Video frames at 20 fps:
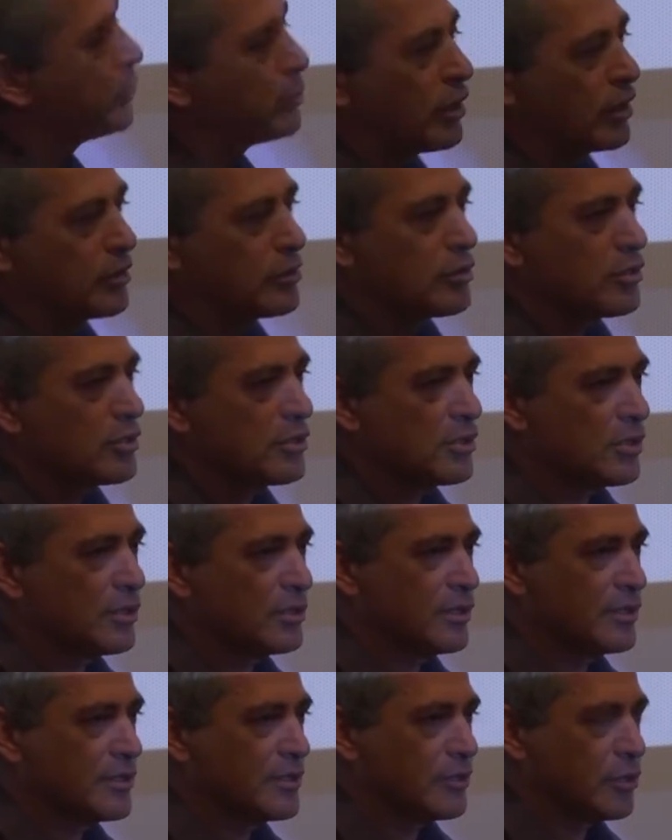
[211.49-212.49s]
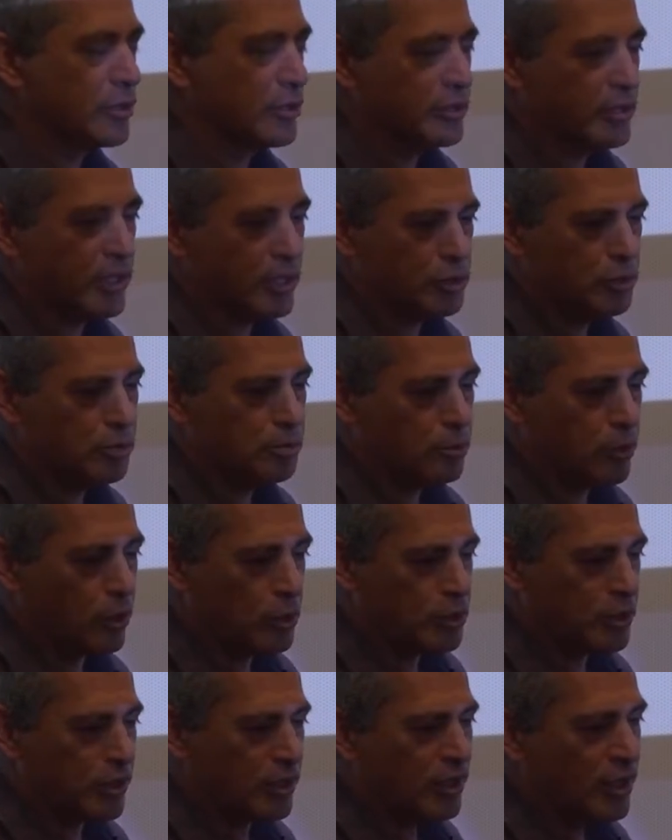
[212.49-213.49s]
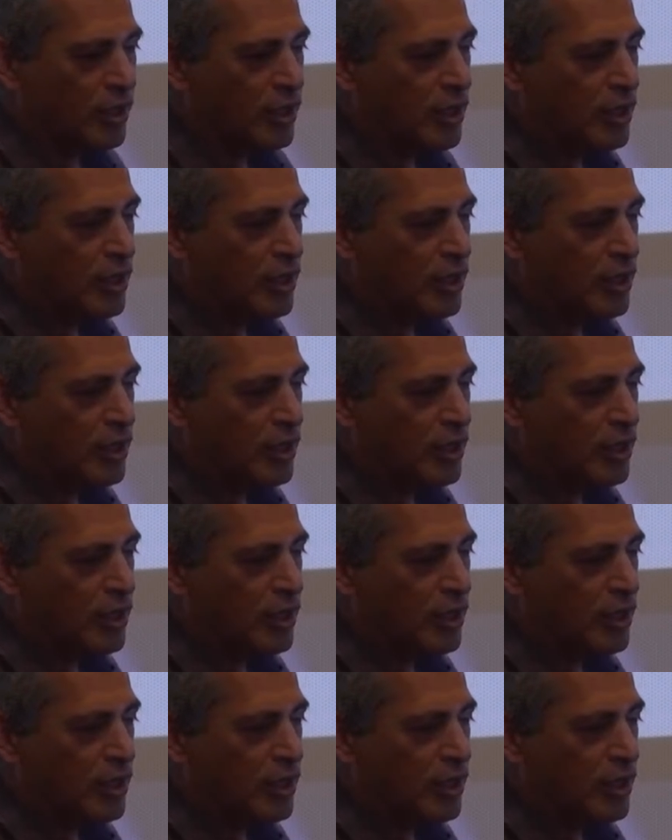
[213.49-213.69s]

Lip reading: to others that started the Hadoop project,